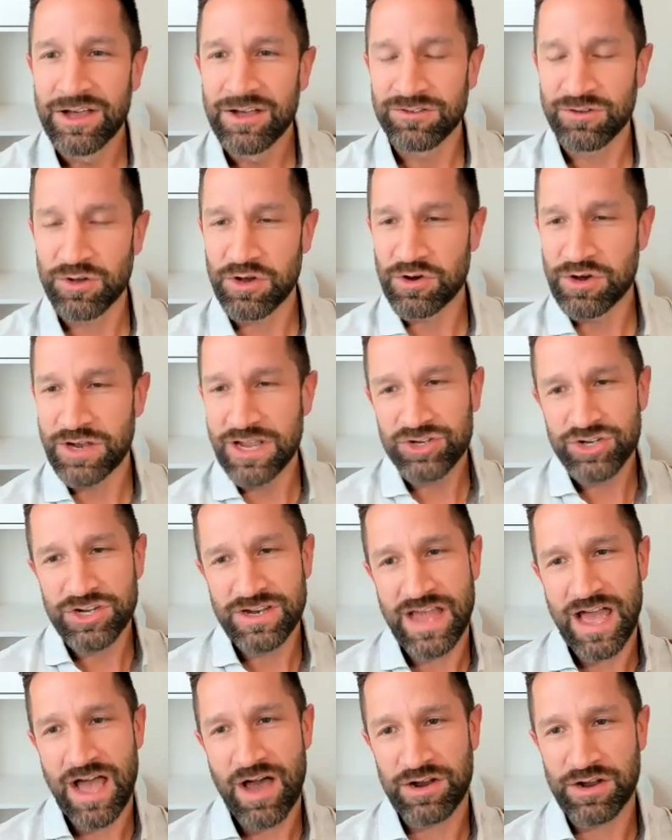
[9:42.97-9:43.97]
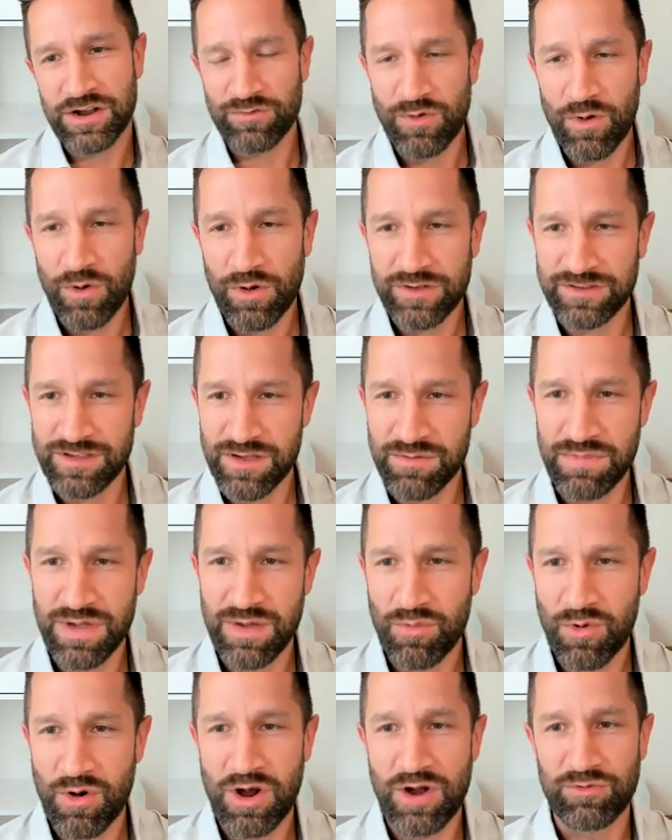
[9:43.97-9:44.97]
So you're niching down, you're focusing a
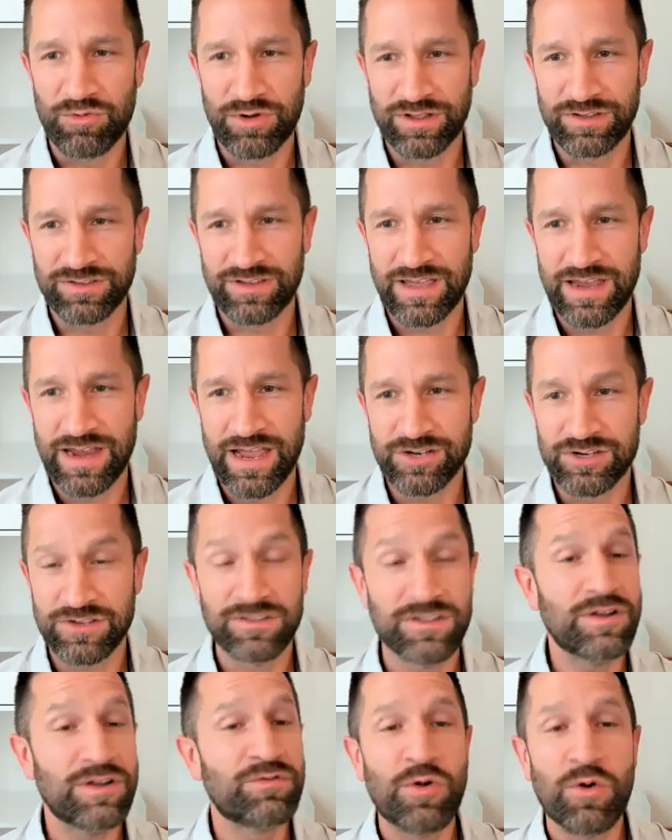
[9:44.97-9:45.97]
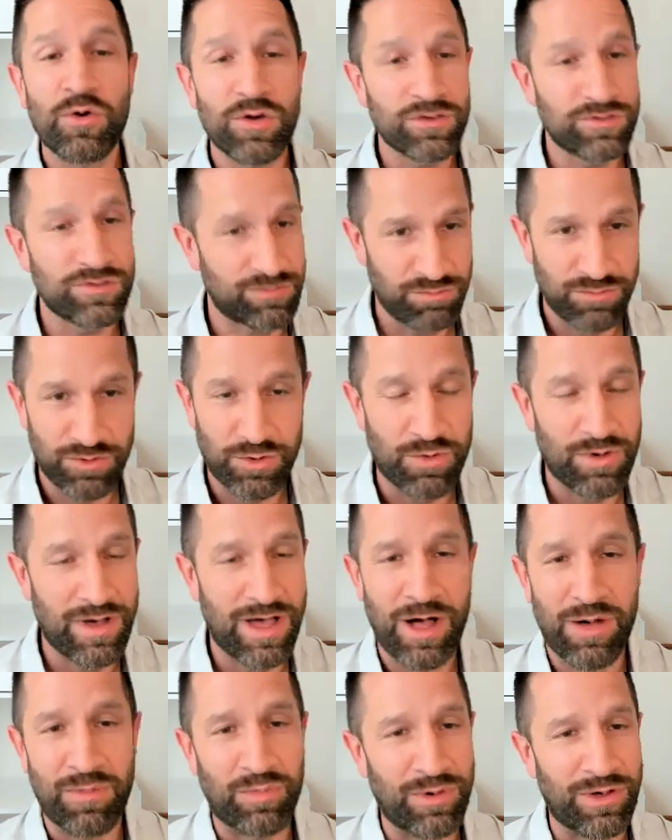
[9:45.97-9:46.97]
bit more on real estate agents, and of course, you will
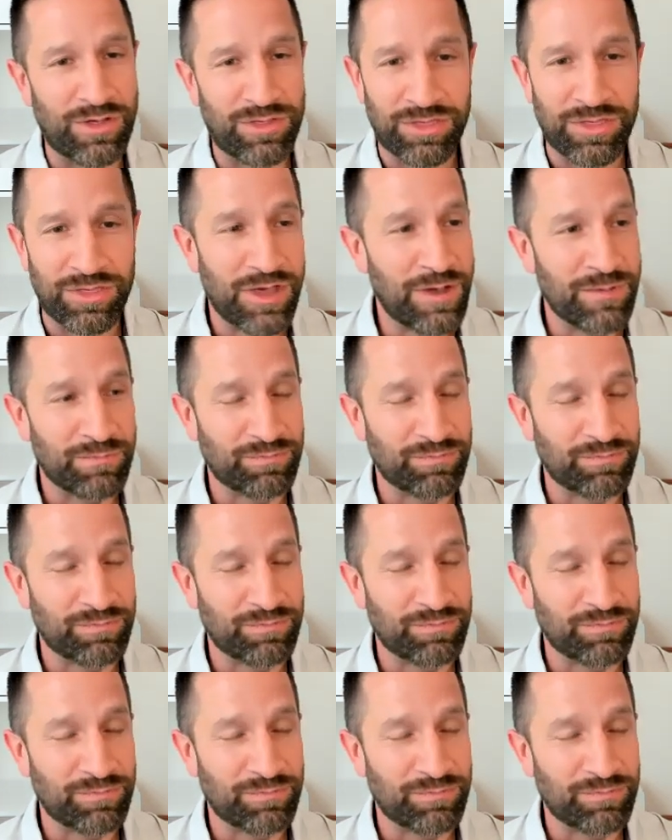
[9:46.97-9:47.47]
help with,